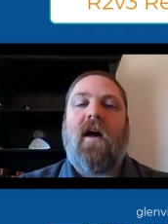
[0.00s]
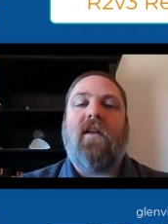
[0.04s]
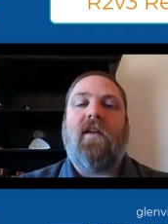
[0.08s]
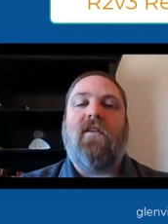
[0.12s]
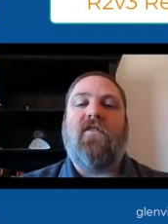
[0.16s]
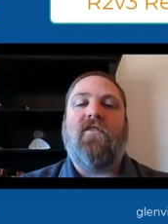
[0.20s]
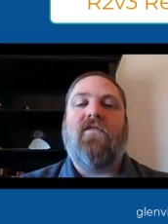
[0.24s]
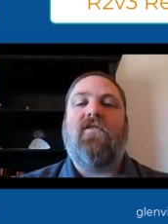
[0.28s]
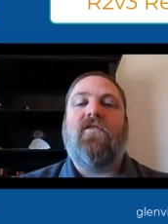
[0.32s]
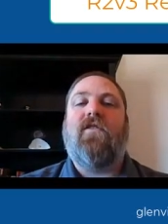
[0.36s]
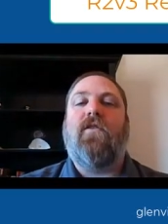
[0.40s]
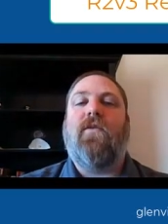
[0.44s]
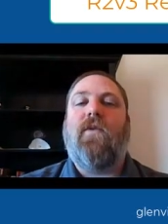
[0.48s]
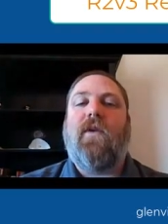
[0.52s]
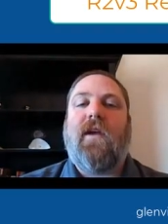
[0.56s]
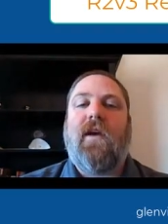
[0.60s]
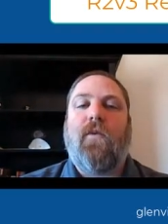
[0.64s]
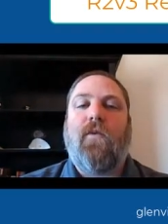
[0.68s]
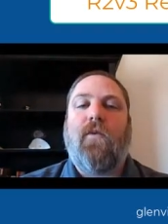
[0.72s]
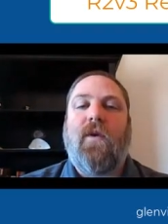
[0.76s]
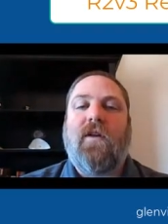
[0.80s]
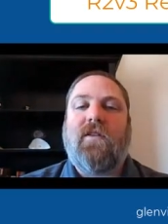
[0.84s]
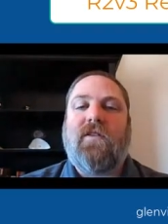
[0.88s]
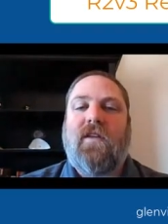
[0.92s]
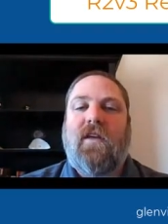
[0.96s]
not just doing
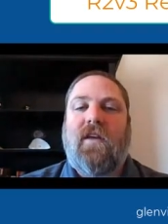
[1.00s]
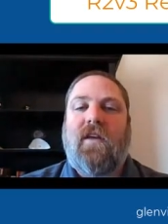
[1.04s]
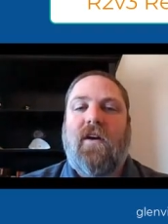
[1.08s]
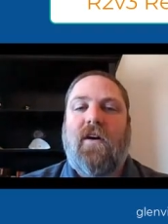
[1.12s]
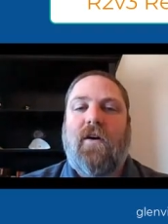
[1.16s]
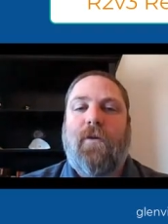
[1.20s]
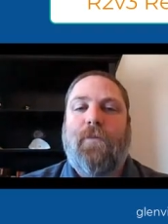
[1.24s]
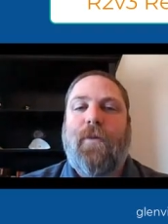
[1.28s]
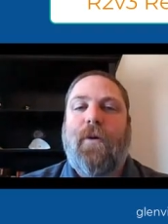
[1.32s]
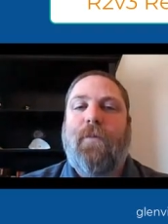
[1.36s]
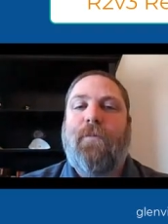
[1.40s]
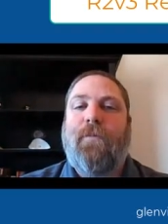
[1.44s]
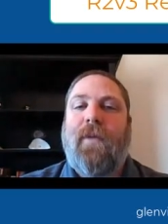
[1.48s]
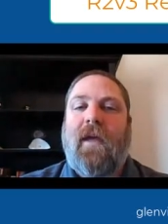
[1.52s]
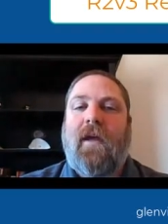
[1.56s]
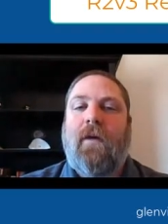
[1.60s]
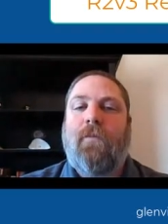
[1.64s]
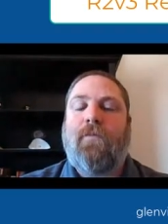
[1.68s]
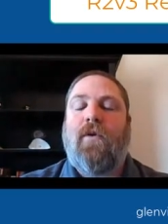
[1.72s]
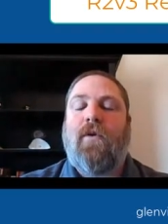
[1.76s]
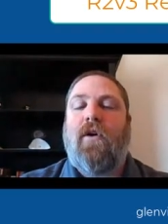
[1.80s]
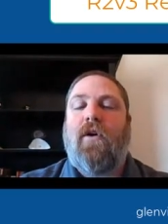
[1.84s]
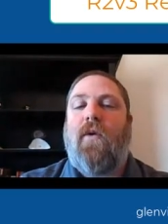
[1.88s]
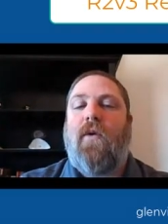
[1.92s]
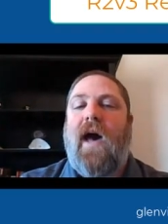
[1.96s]
it once a year, but
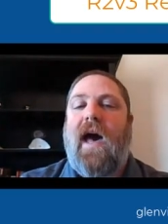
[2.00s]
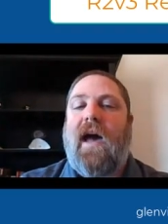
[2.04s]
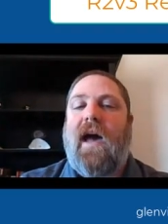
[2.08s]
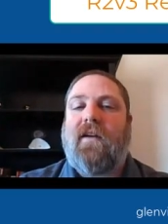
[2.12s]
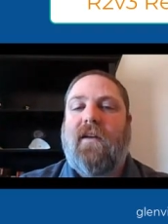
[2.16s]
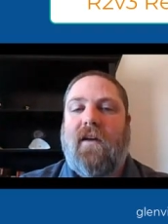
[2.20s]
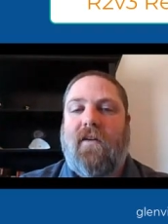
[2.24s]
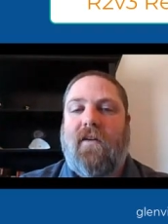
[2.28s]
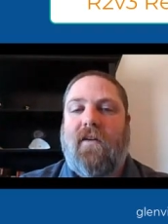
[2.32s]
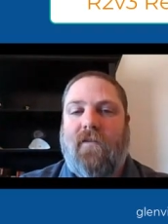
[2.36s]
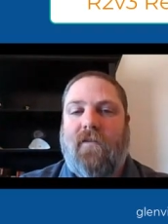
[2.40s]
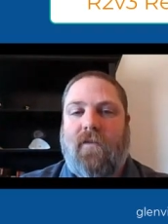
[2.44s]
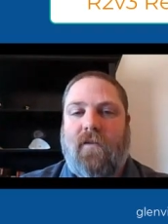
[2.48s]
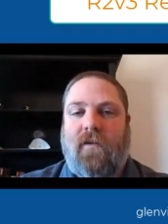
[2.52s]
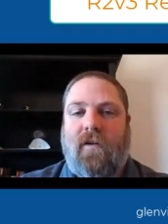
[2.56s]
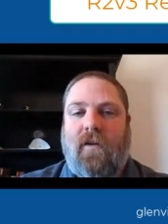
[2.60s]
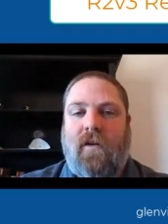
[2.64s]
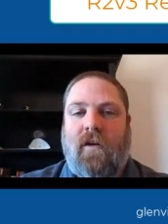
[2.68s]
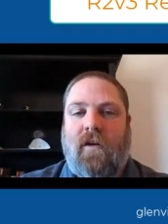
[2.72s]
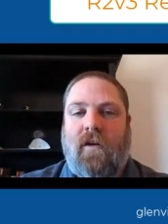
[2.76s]
being proactive,